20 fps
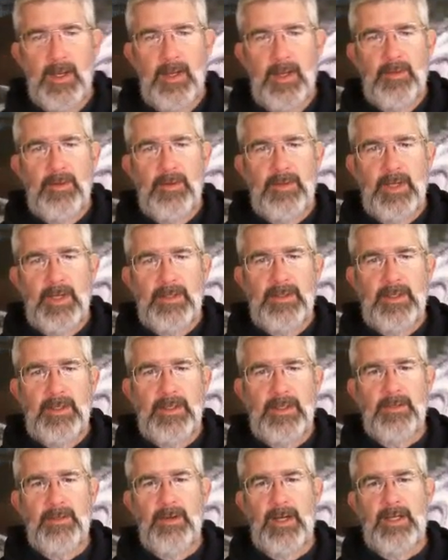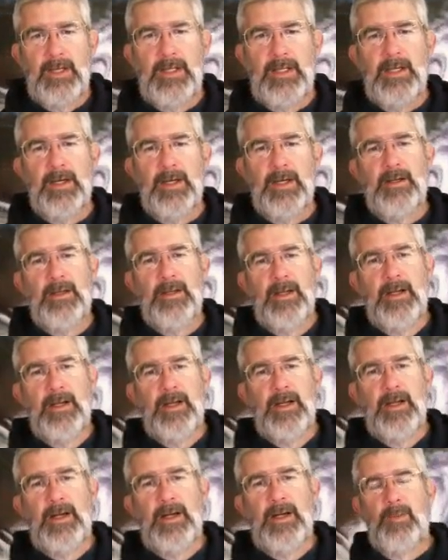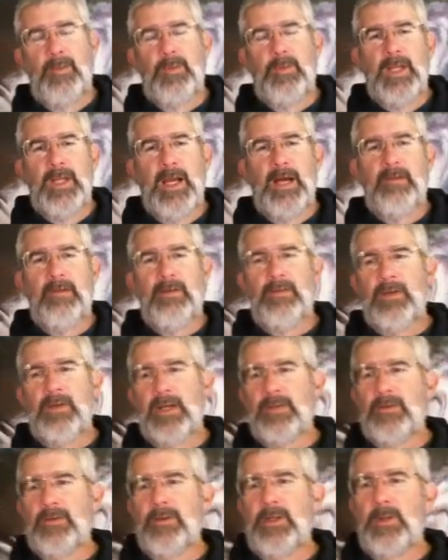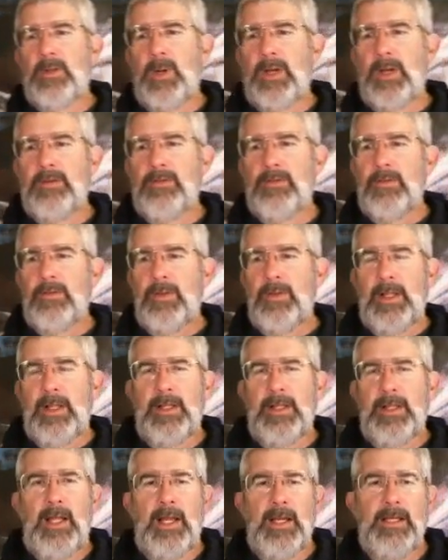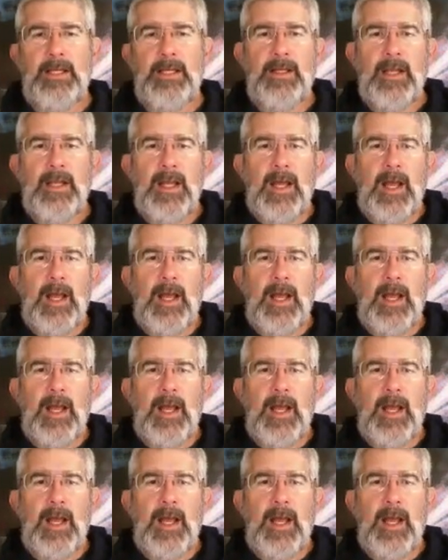So technically right here, we have a vector equation for that line.